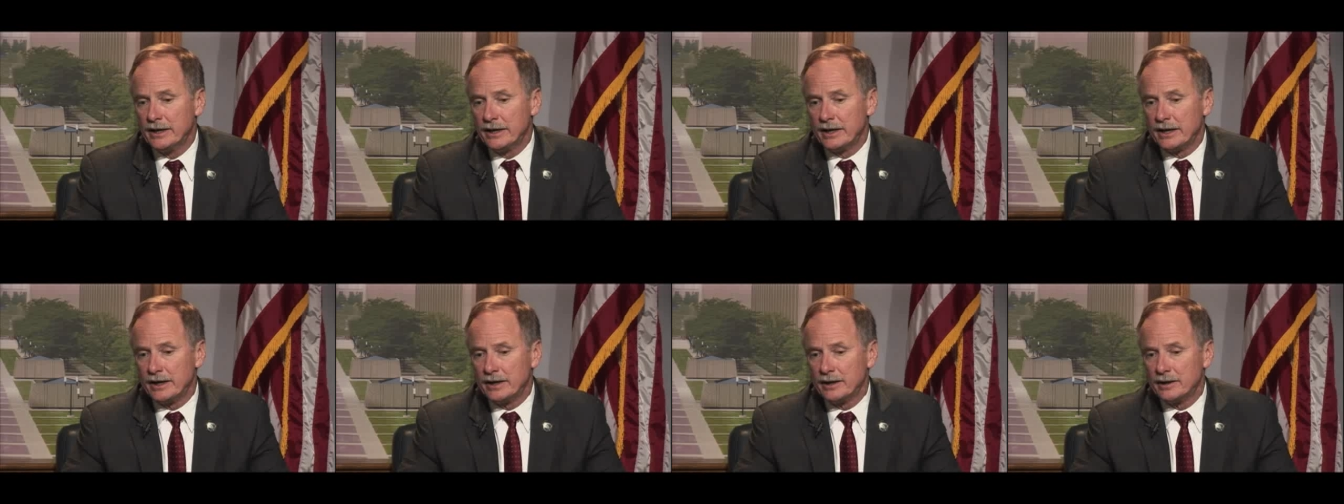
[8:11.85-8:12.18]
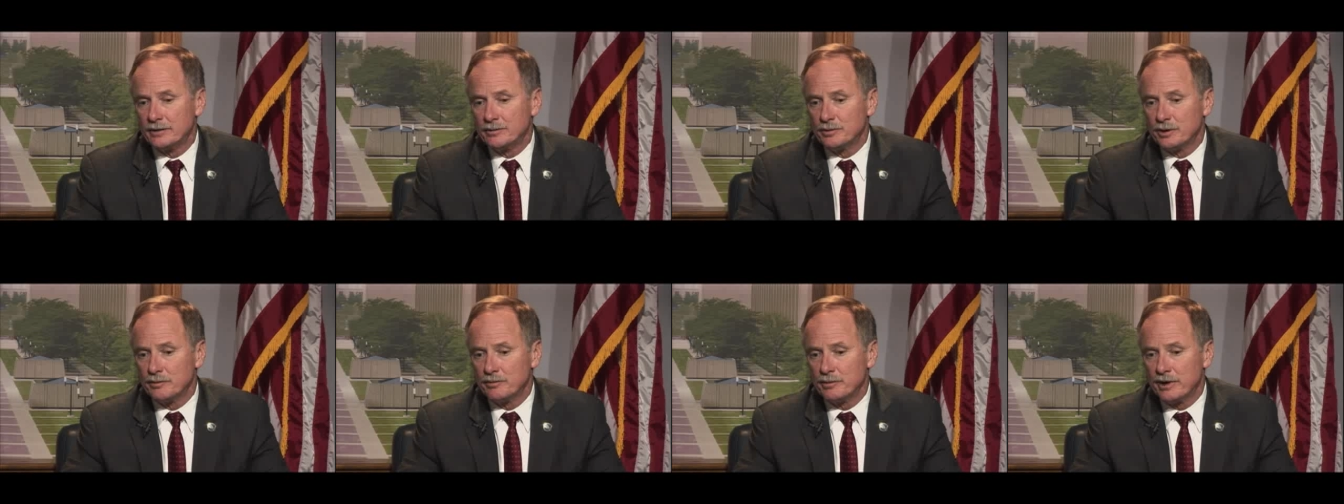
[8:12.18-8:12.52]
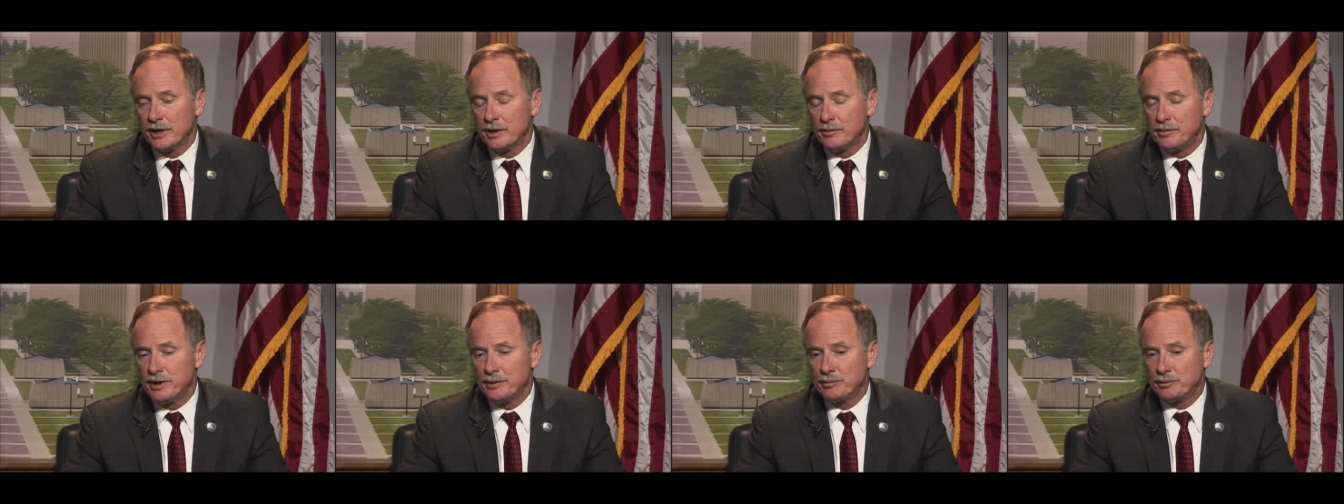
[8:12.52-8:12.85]
What
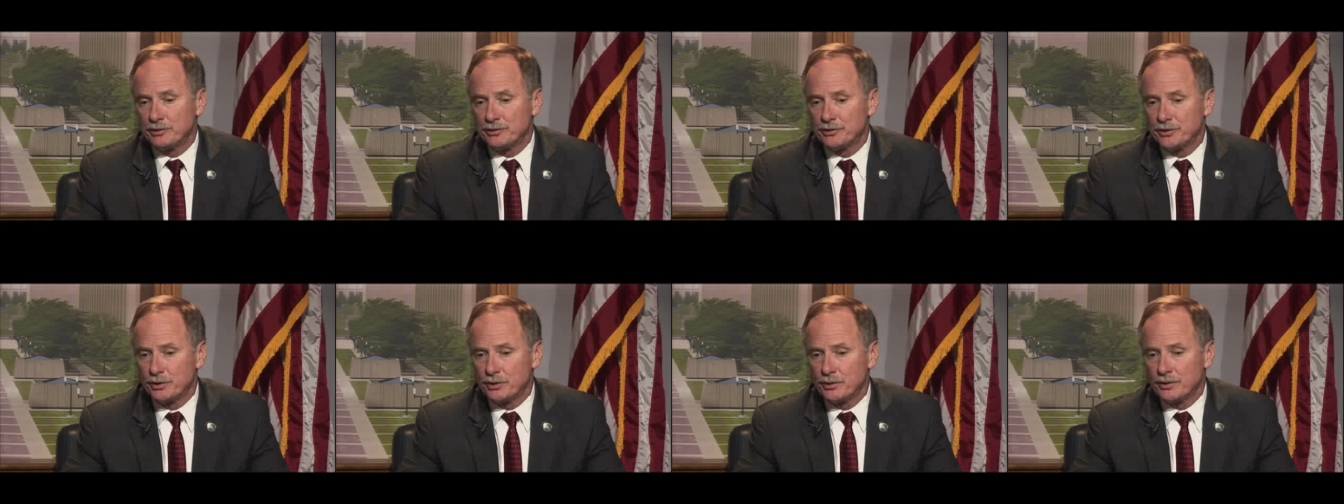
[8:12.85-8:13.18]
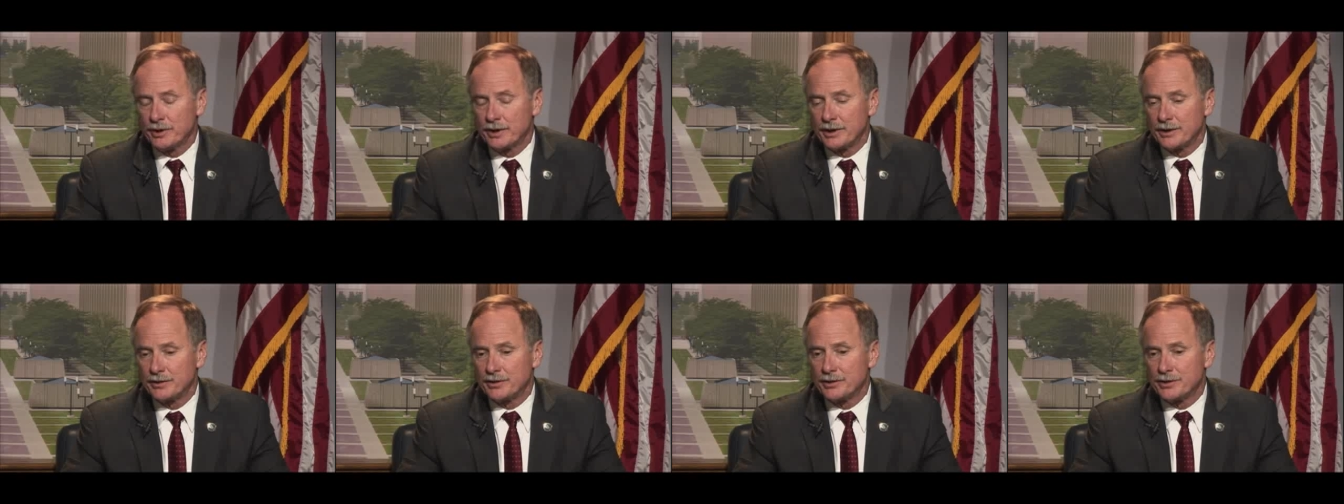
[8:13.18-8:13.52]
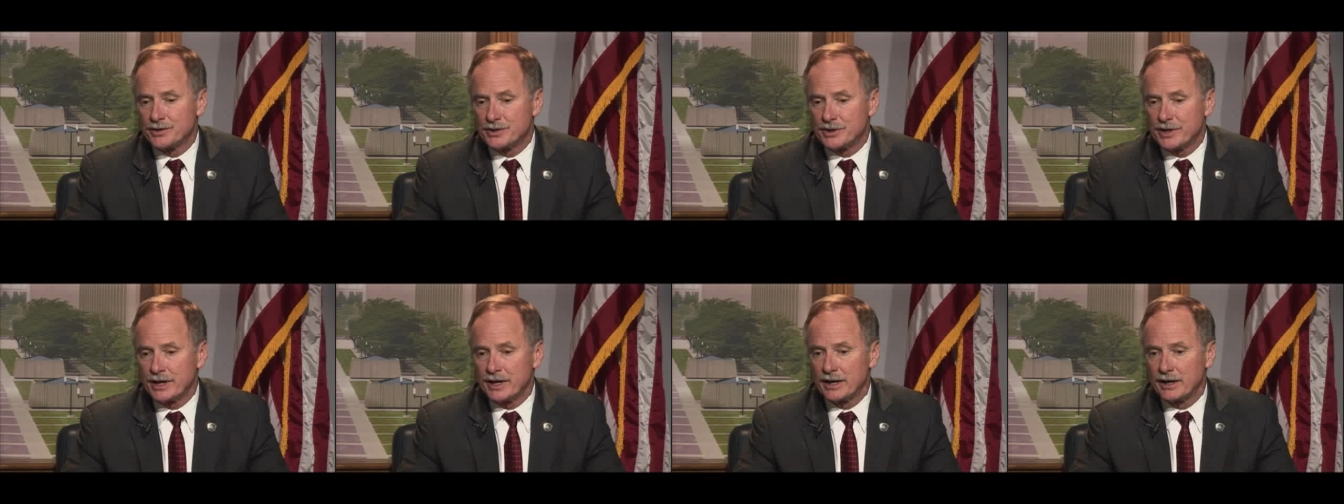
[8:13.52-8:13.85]
many people don't
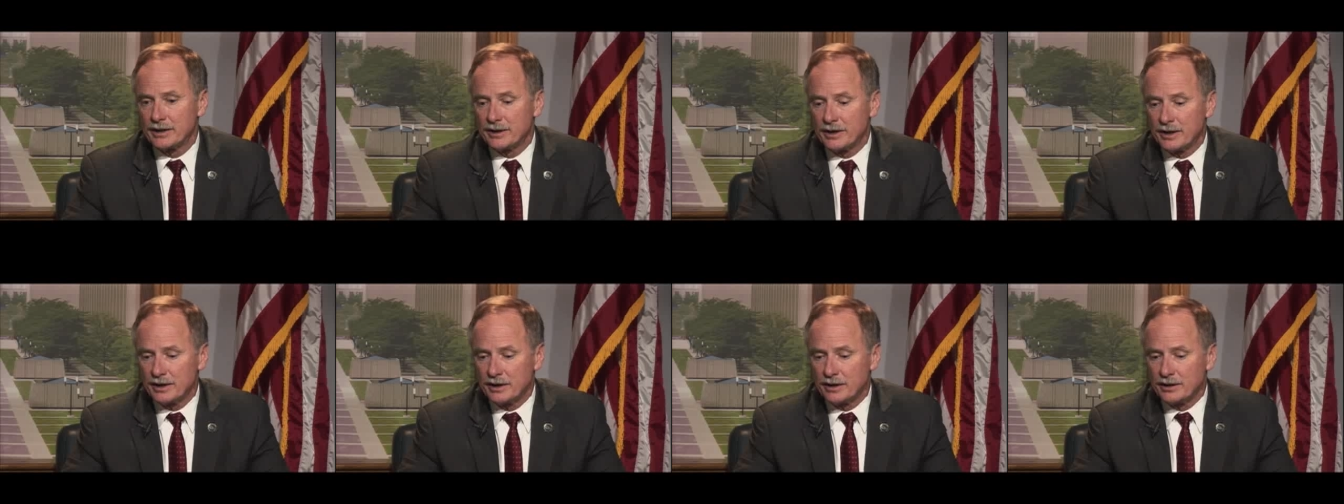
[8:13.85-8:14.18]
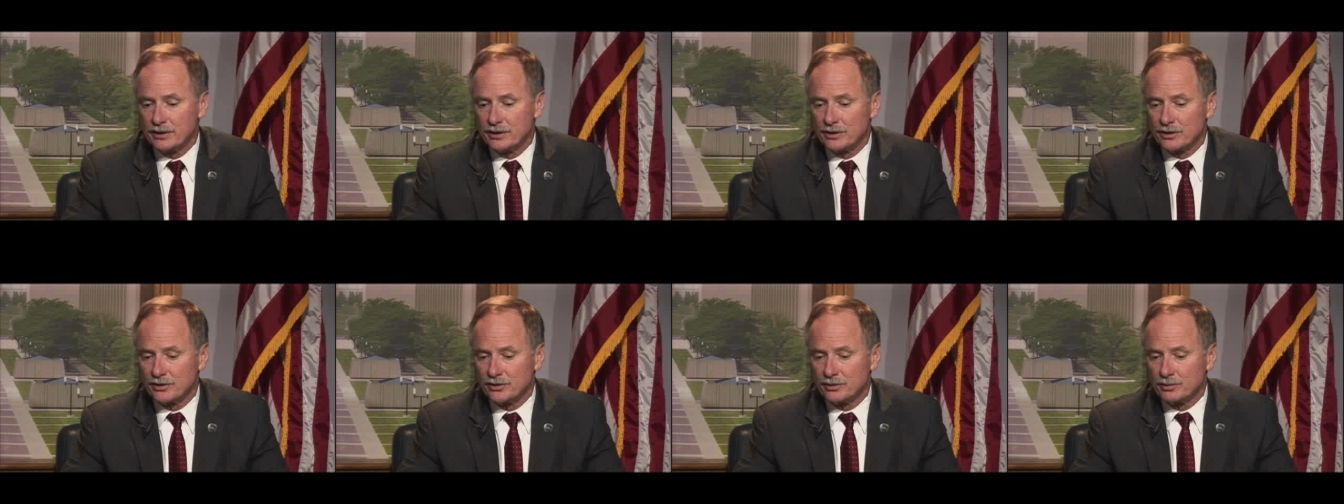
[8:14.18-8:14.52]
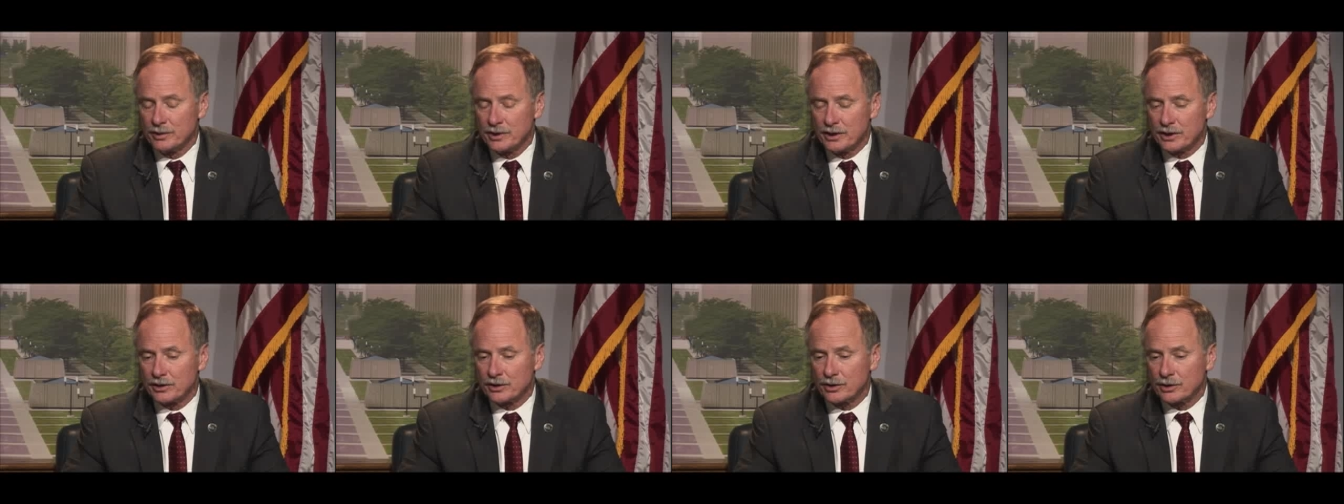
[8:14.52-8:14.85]
understand is
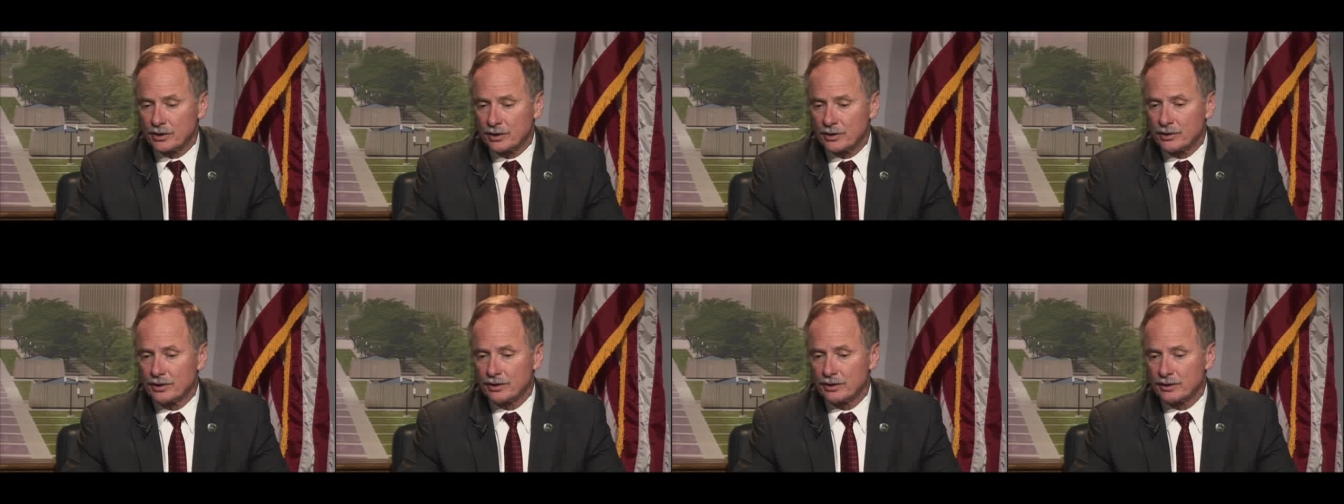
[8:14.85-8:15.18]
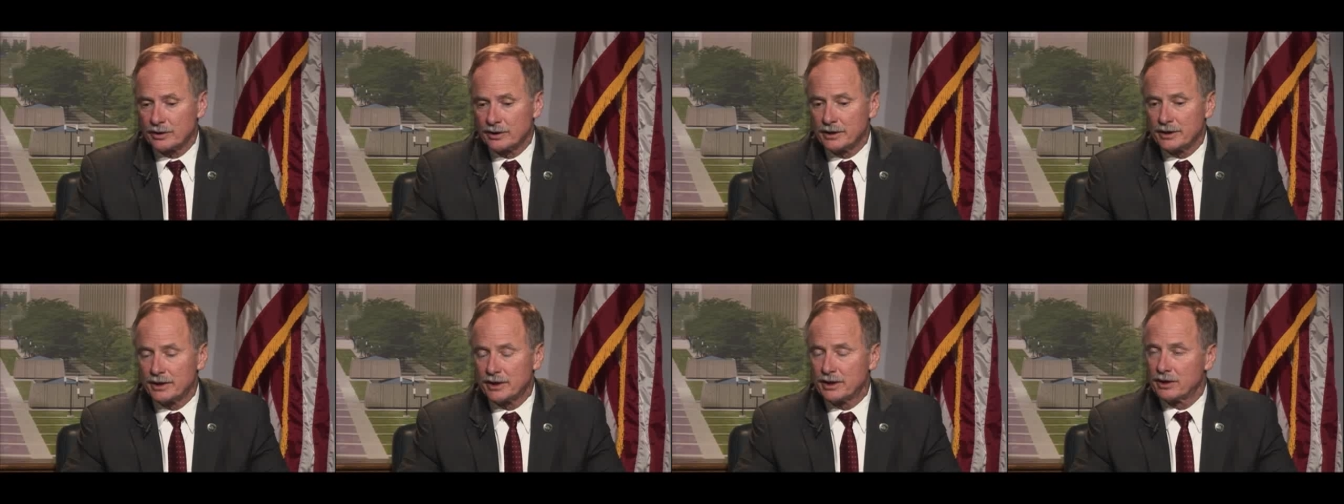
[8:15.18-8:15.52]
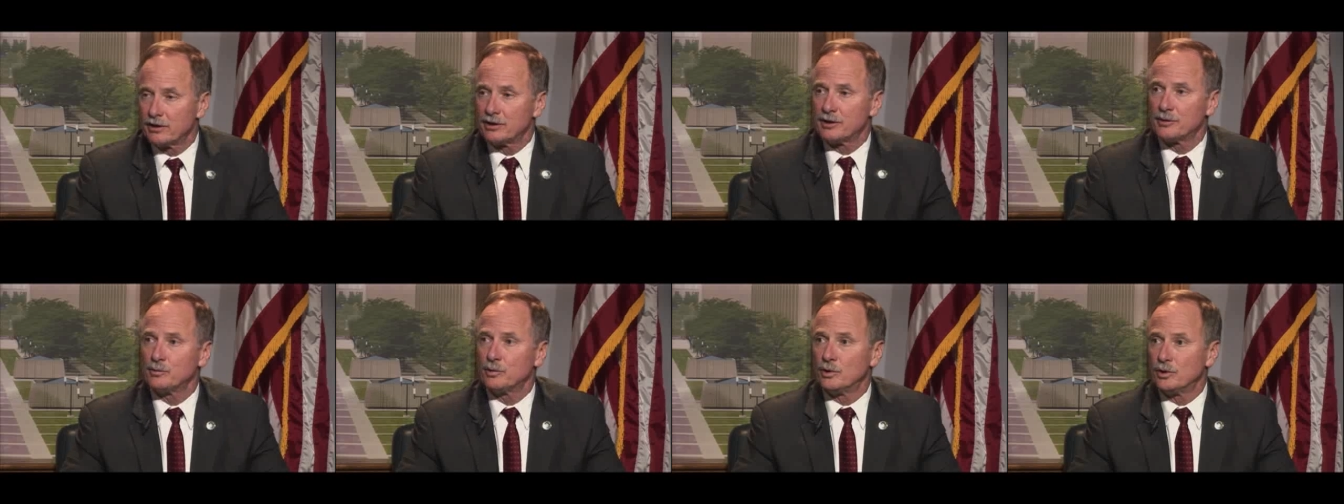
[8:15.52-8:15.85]
we are currently
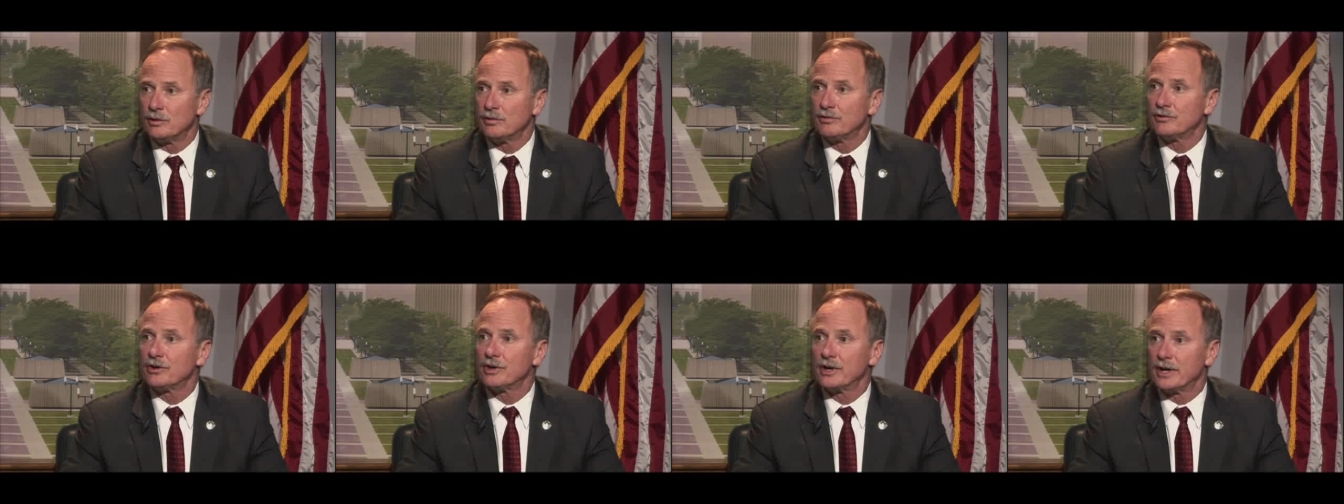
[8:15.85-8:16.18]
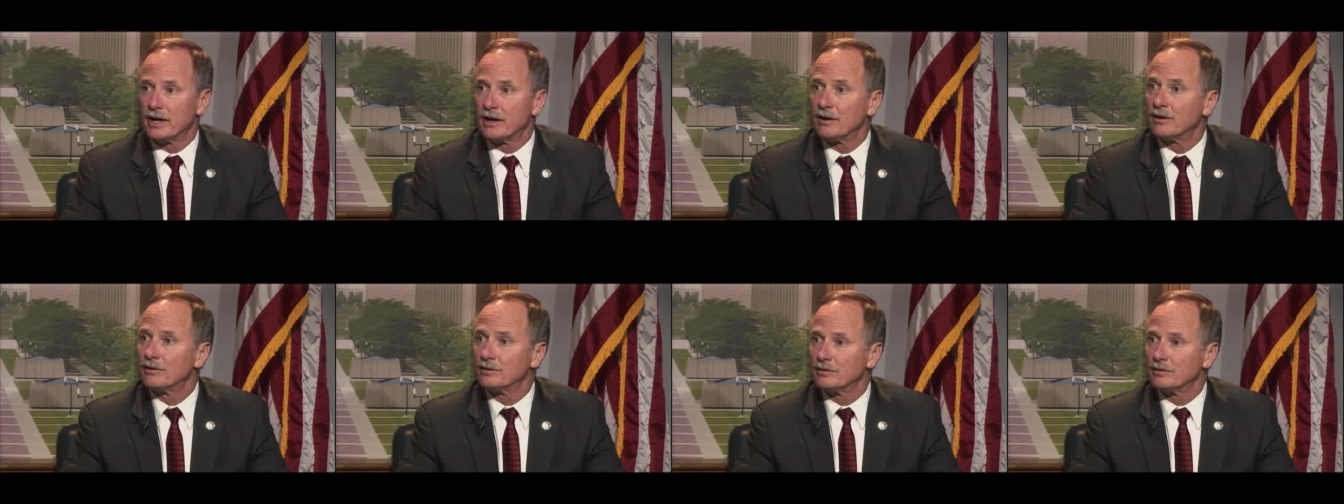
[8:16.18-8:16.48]
killing wolves now.